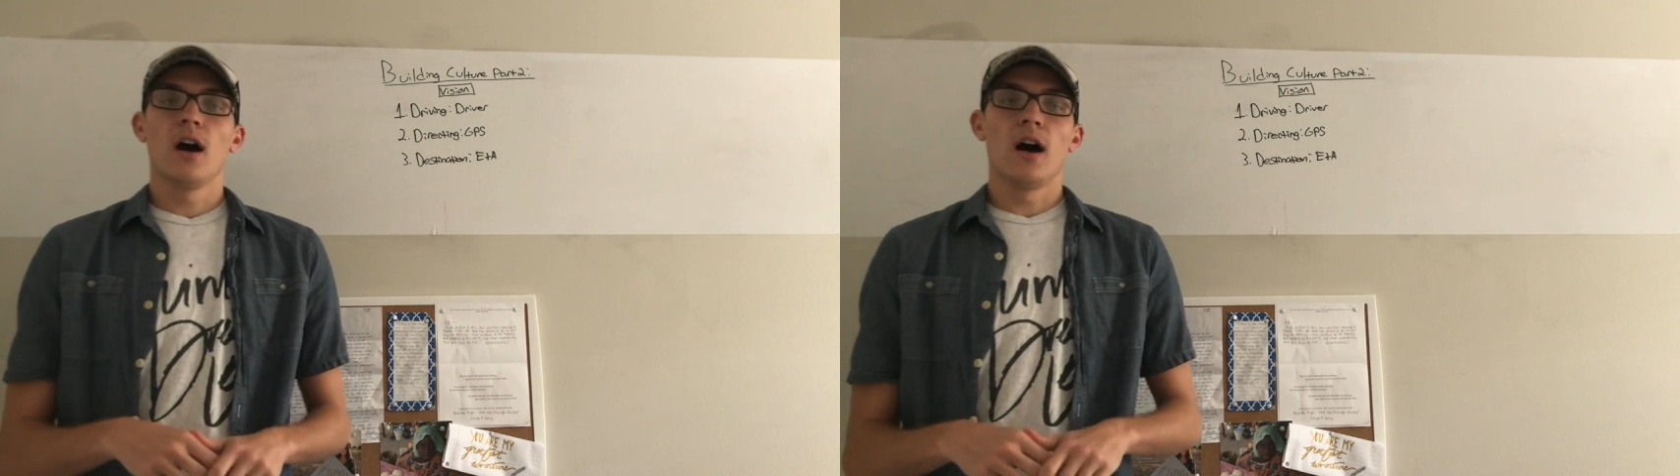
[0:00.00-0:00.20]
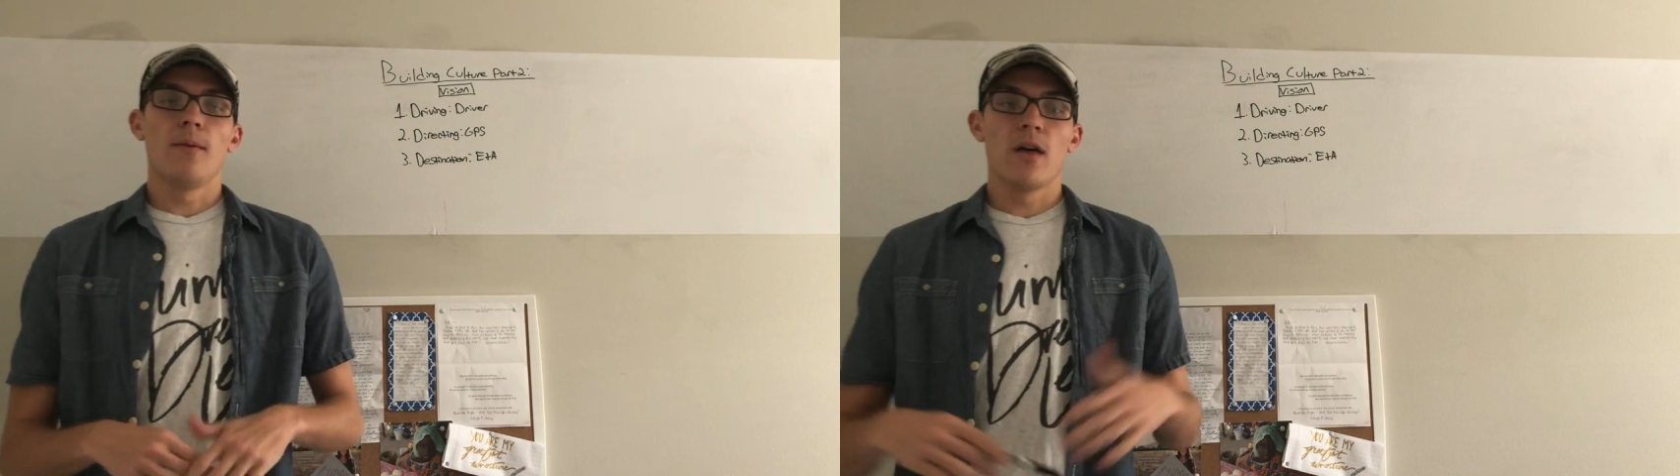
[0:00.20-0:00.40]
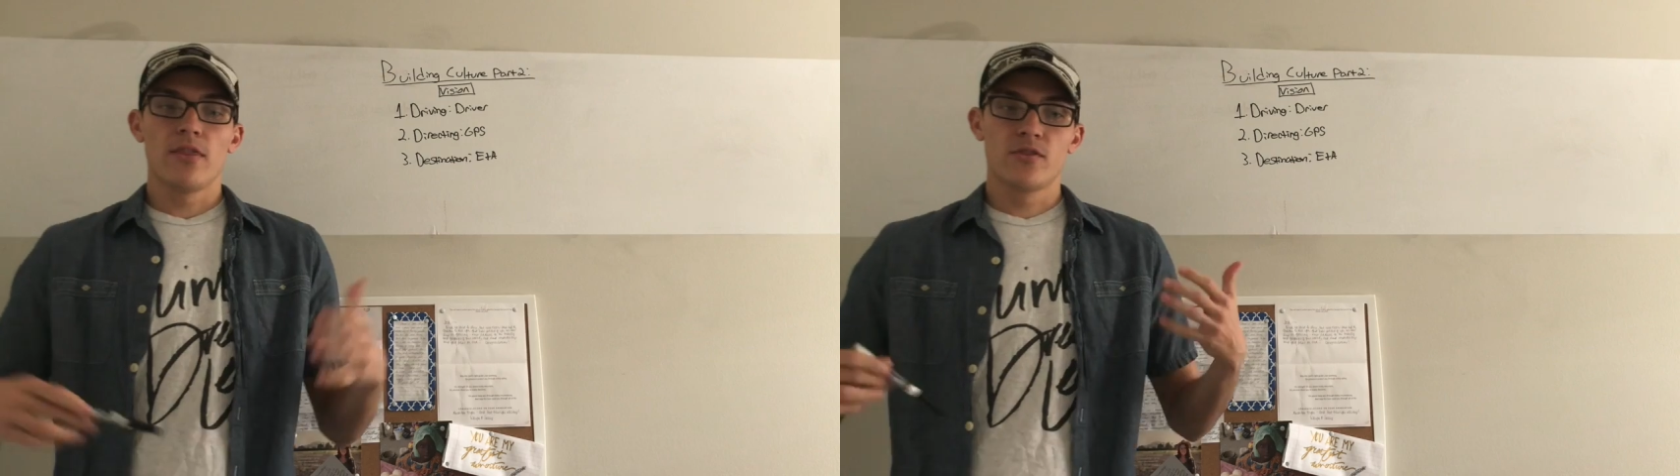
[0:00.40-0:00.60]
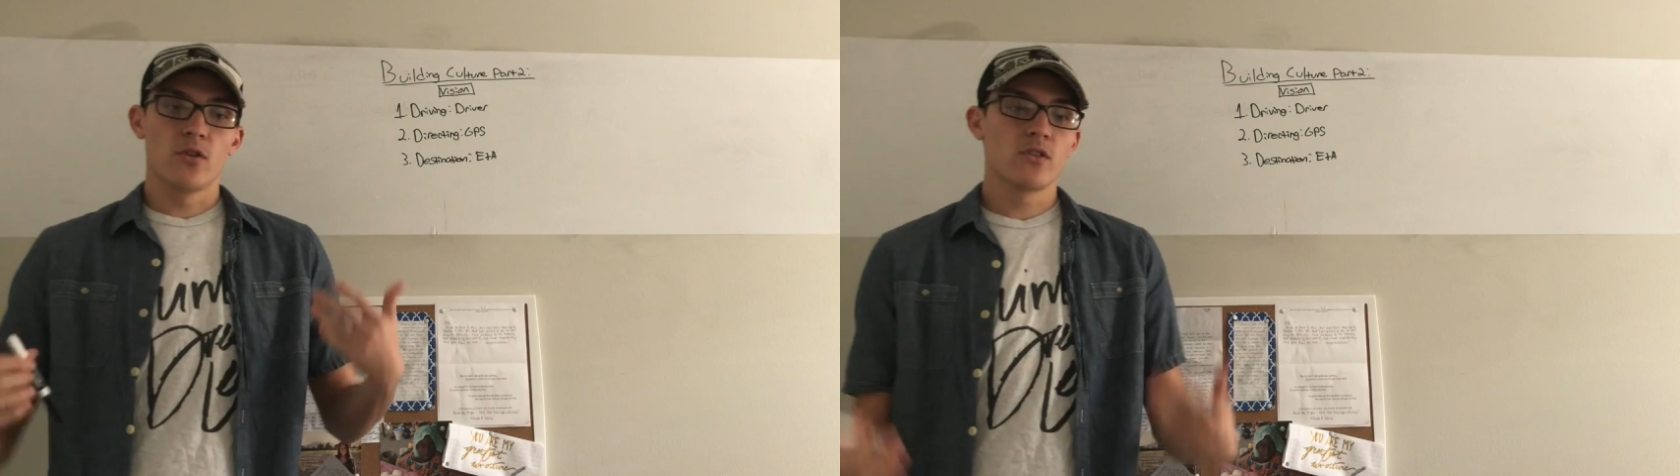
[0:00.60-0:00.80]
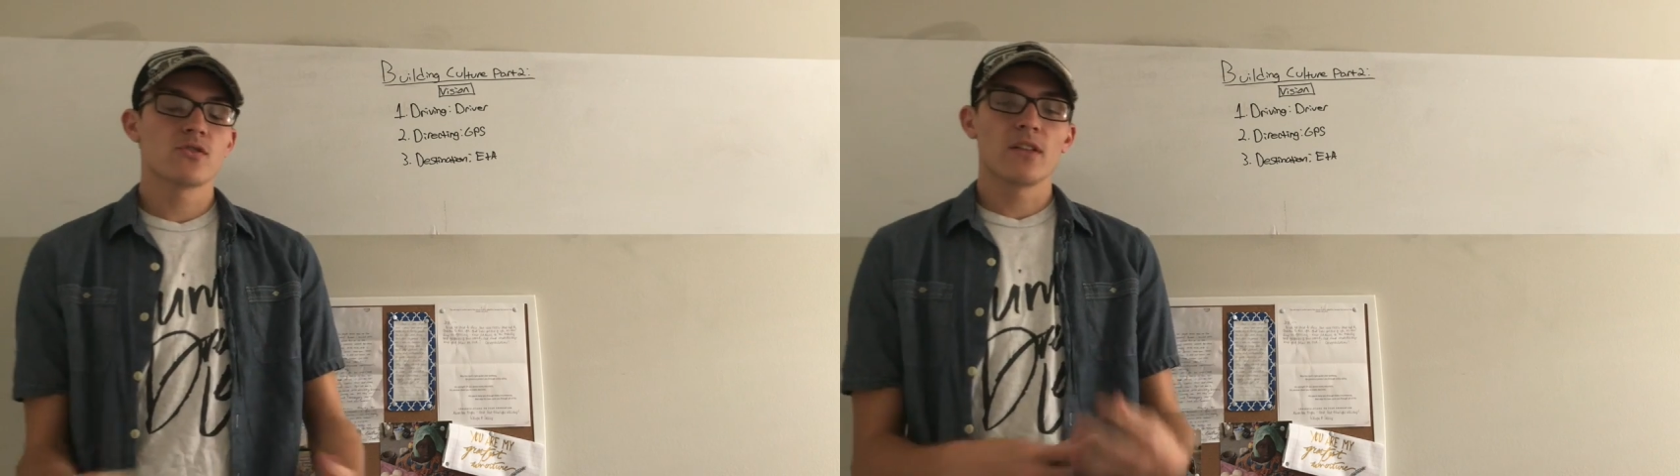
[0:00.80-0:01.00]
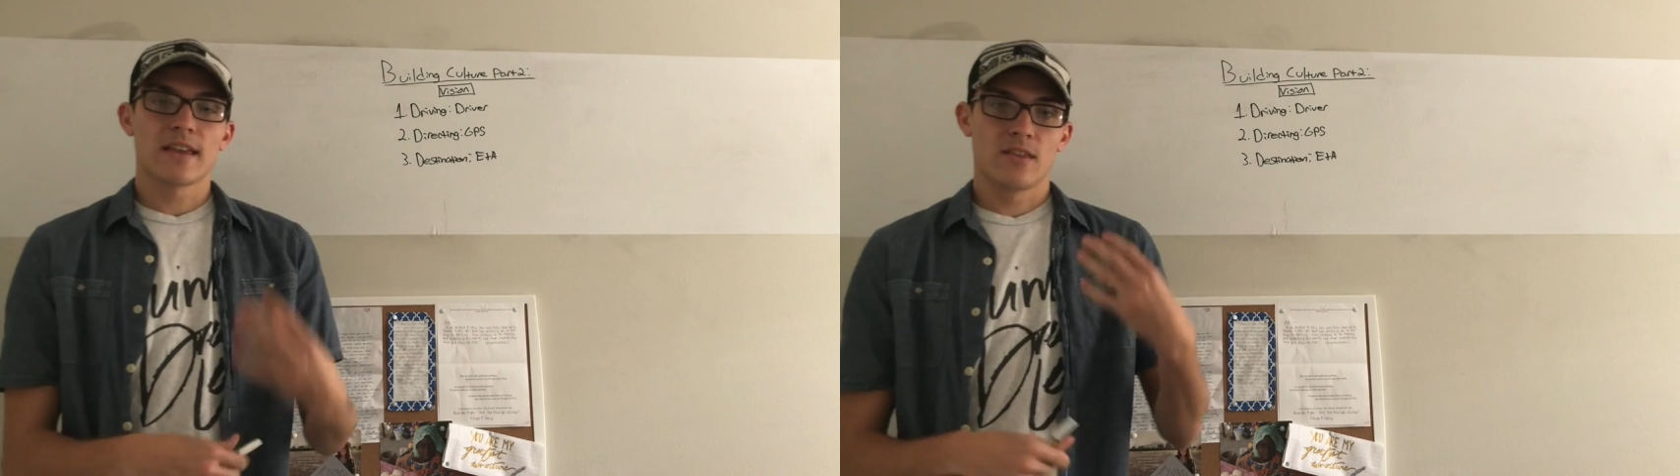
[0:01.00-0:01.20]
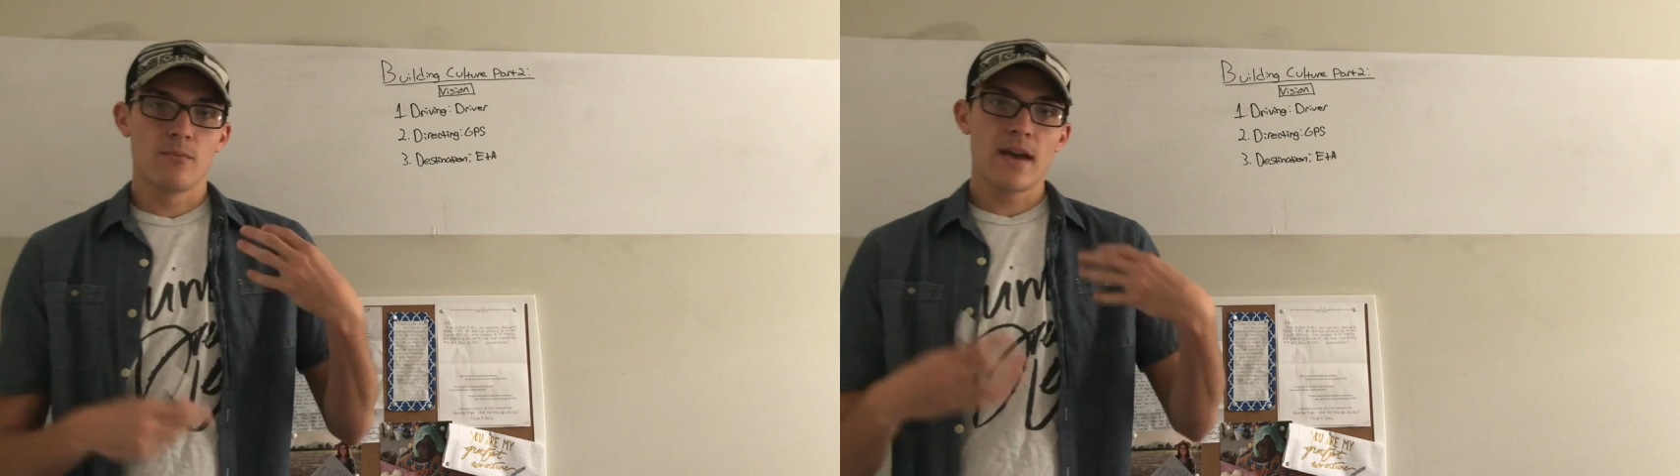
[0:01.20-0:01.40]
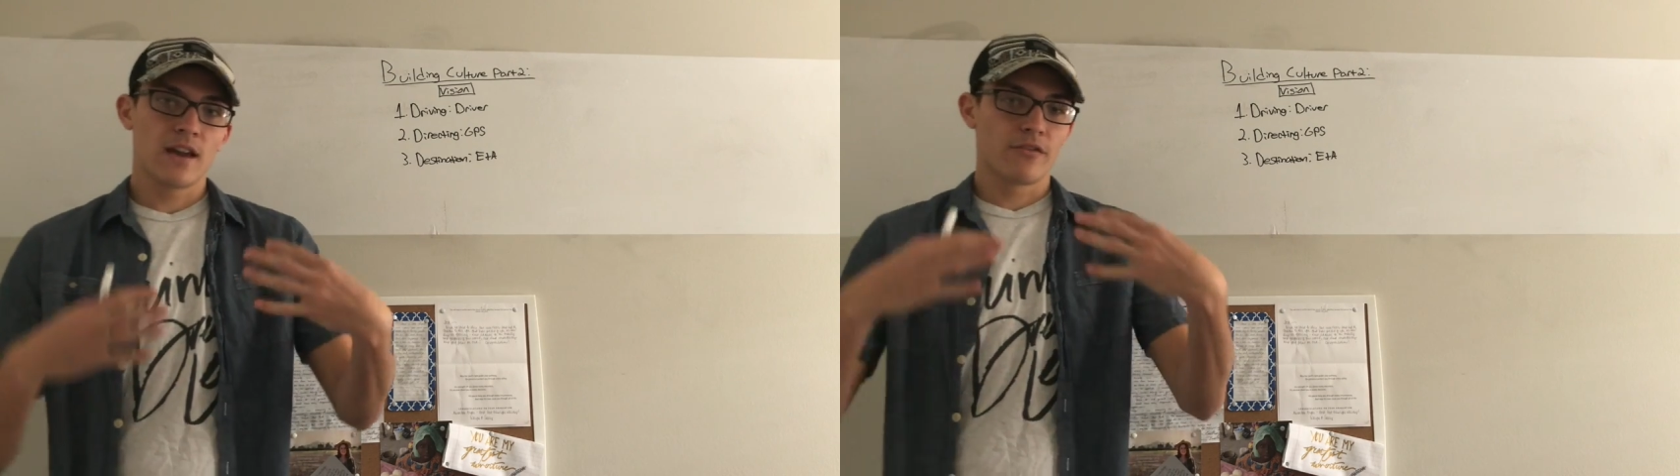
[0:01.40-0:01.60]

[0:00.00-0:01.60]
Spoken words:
So those are like the main